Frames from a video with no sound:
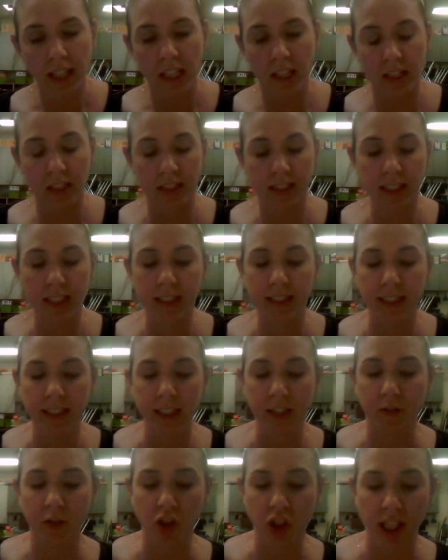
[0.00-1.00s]
And it says
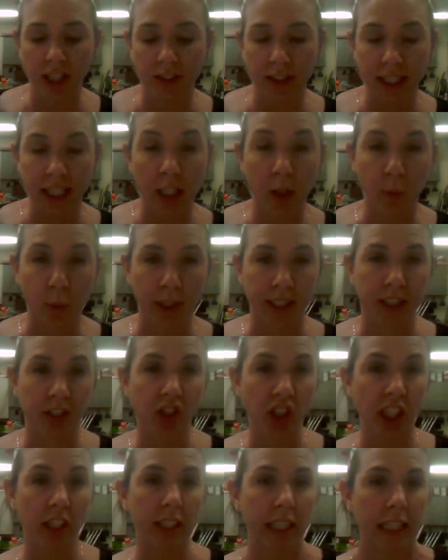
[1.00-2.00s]
if shared equally, and
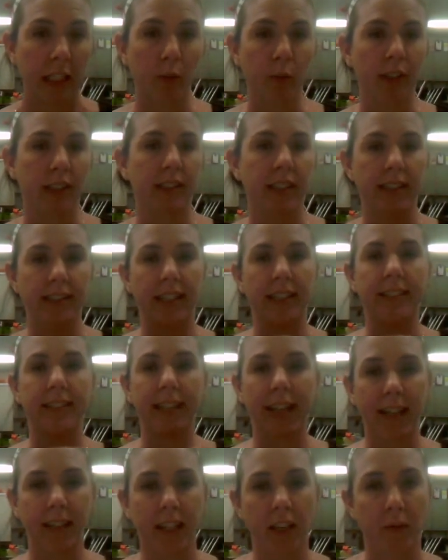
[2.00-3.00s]
shared equally is like that
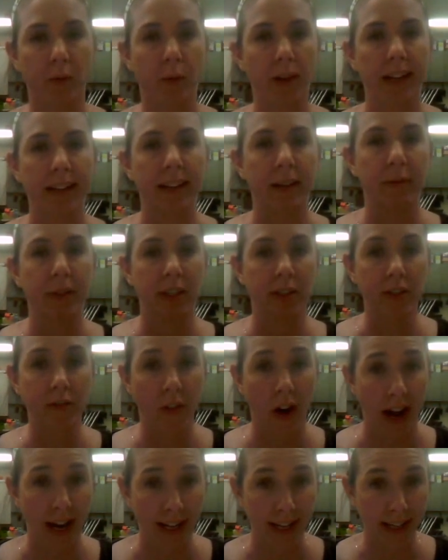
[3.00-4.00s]
dead giveaway that we are
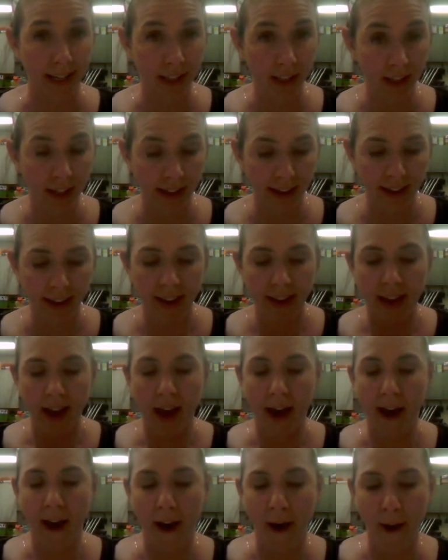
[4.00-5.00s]
dividing.
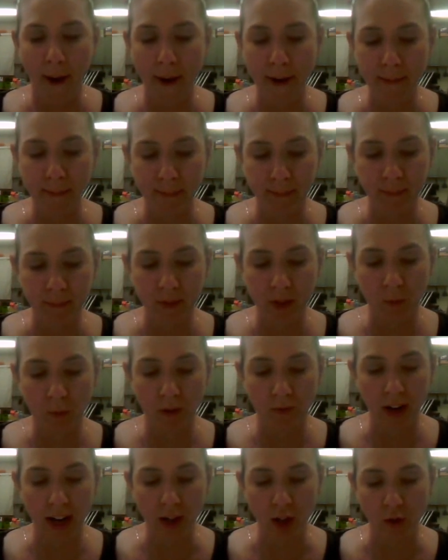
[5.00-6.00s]

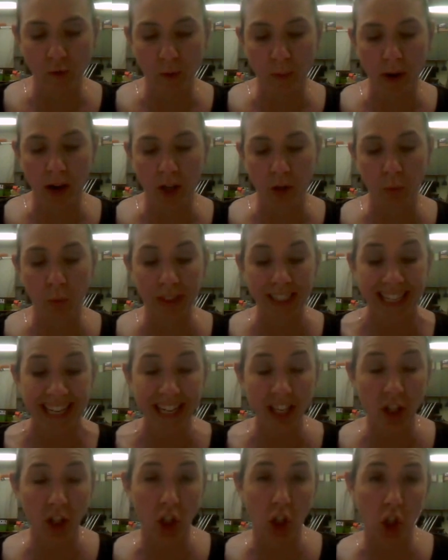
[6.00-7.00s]
What fraction of a box will
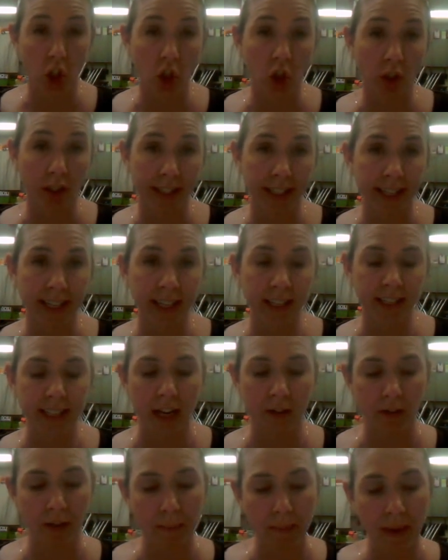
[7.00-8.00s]
each girl get?
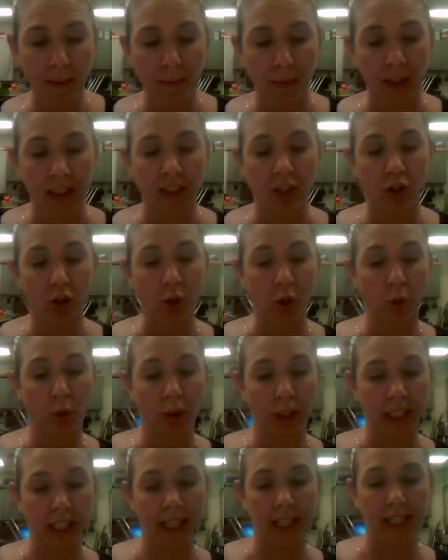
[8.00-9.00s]
Now remember, it's
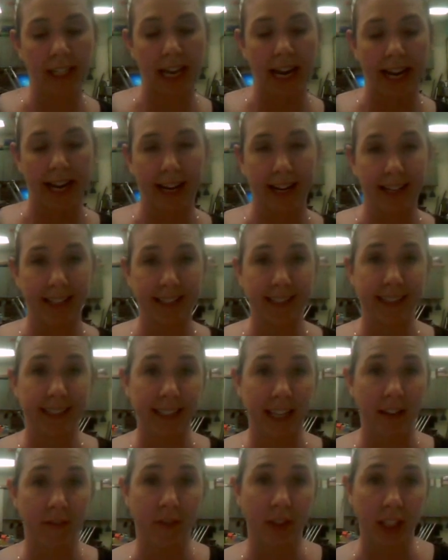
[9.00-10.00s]
Jolene and
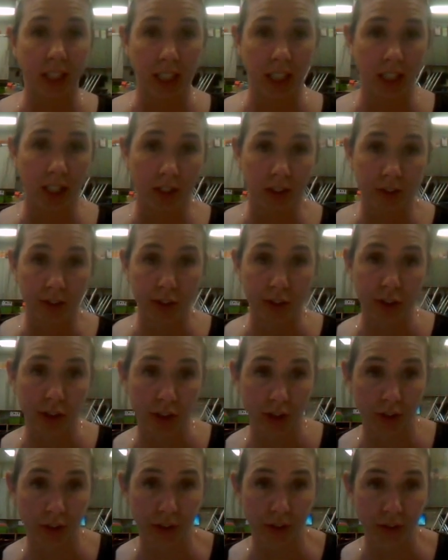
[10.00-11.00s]
7 other
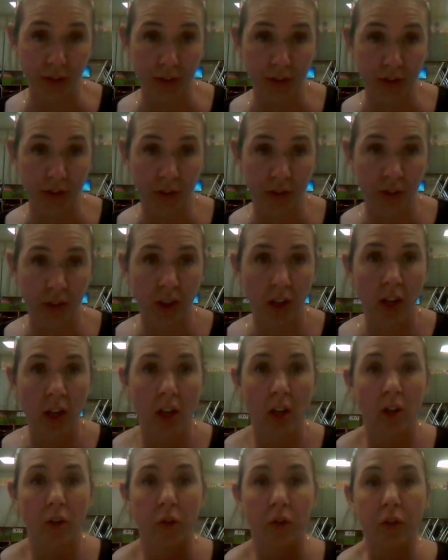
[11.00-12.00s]
girls.
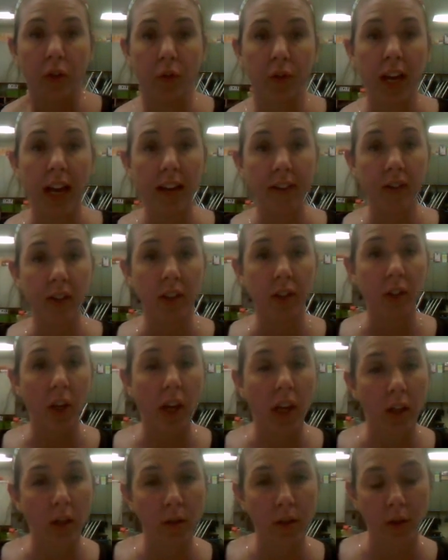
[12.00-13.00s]
So that's a
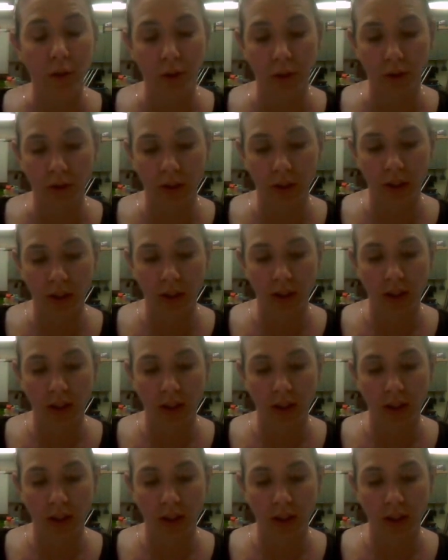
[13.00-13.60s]
total